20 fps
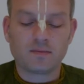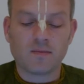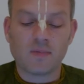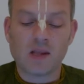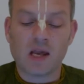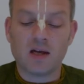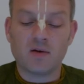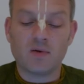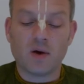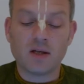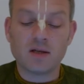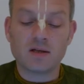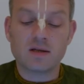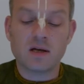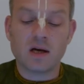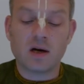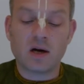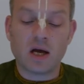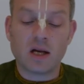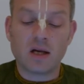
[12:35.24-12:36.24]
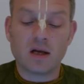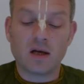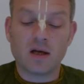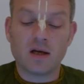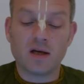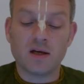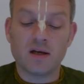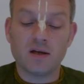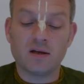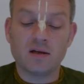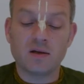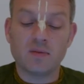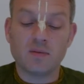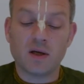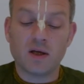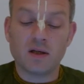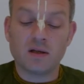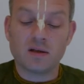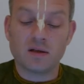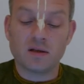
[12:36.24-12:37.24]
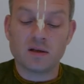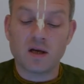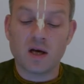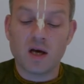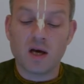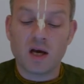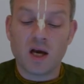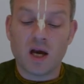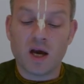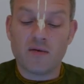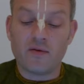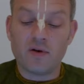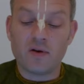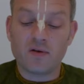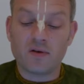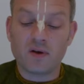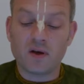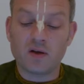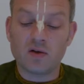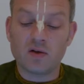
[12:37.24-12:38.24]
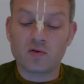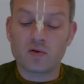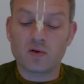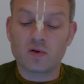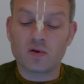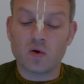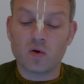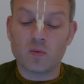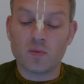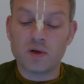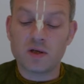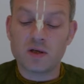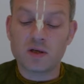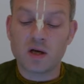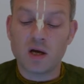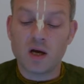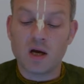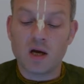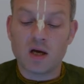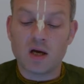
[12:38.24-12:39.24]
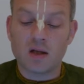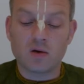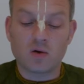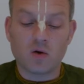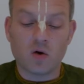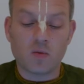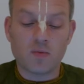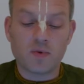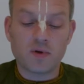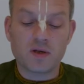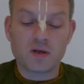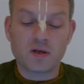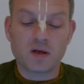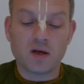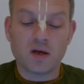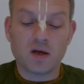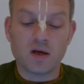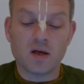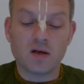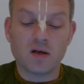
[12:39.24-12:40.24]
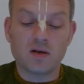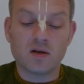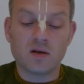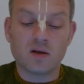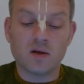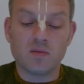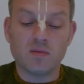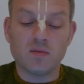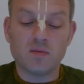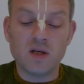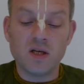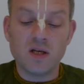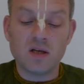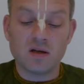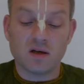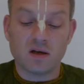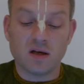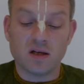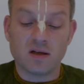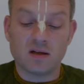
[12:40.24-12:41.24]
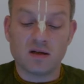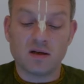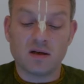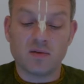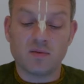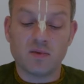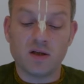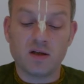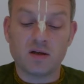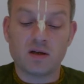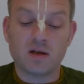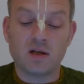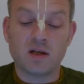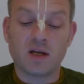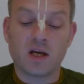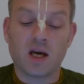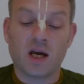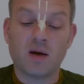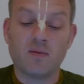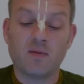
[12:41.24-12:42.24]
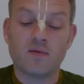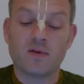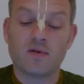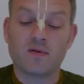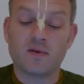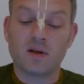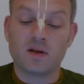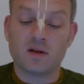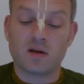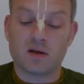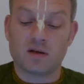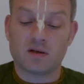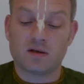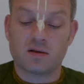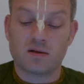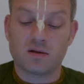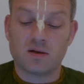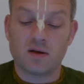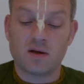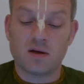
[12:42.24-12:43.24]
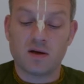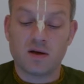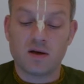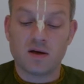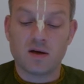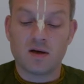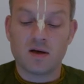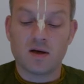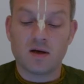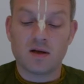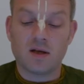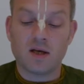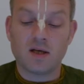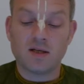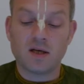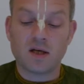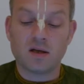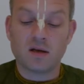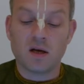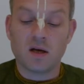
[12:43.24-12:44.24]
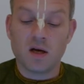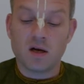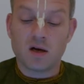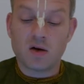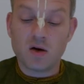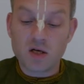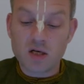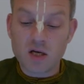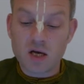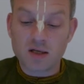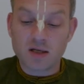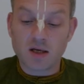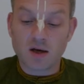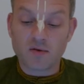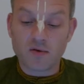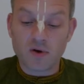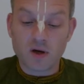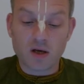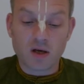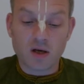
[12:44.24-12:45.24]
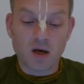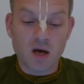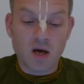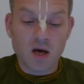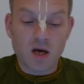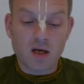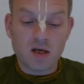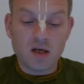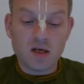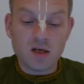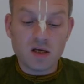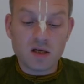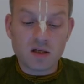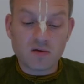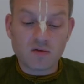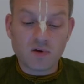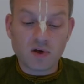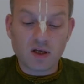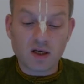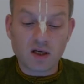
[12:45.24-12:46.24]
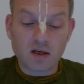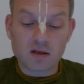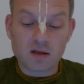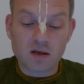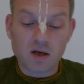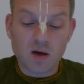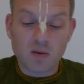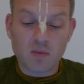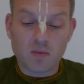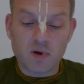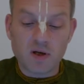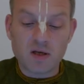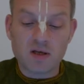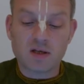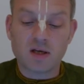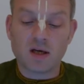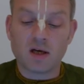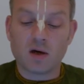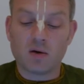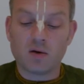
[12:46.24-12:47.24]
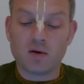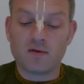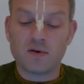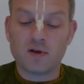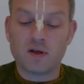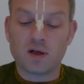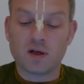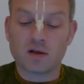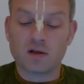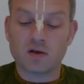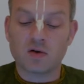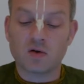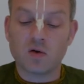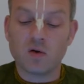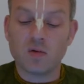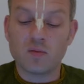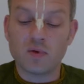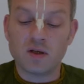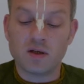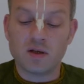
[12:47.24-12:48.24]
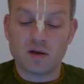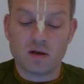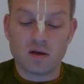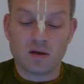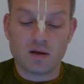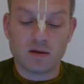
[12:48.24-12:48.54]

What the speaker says: At once, Narada intimated everything to the gopis, and the gopis immediately came with feet dust. They said, Krishna is suffering. He needs feet dust. Please take our feet dust and go immediately.